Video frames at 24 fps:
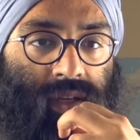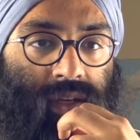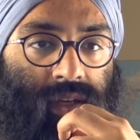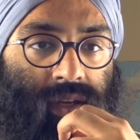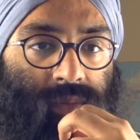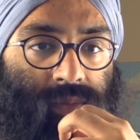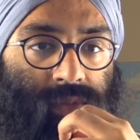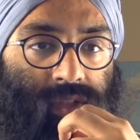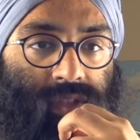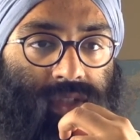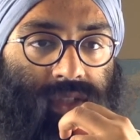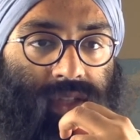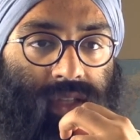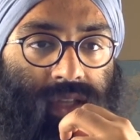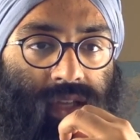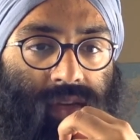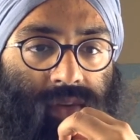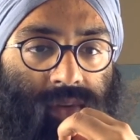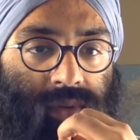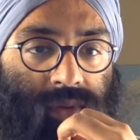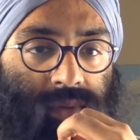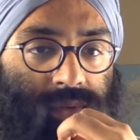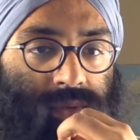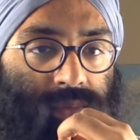I'm just
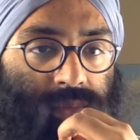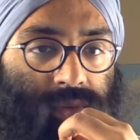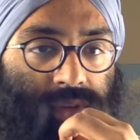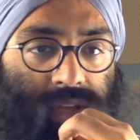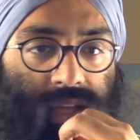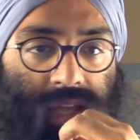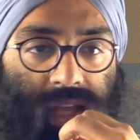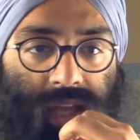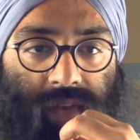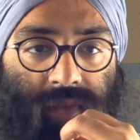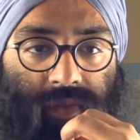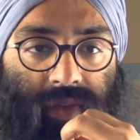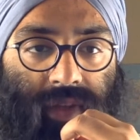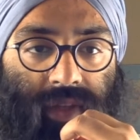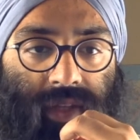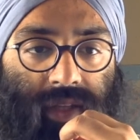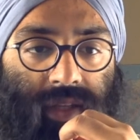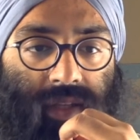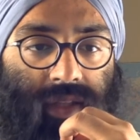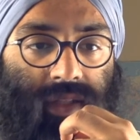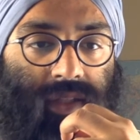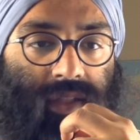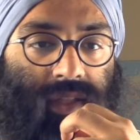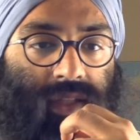allowing them to bring everything
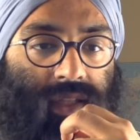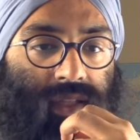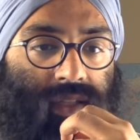into the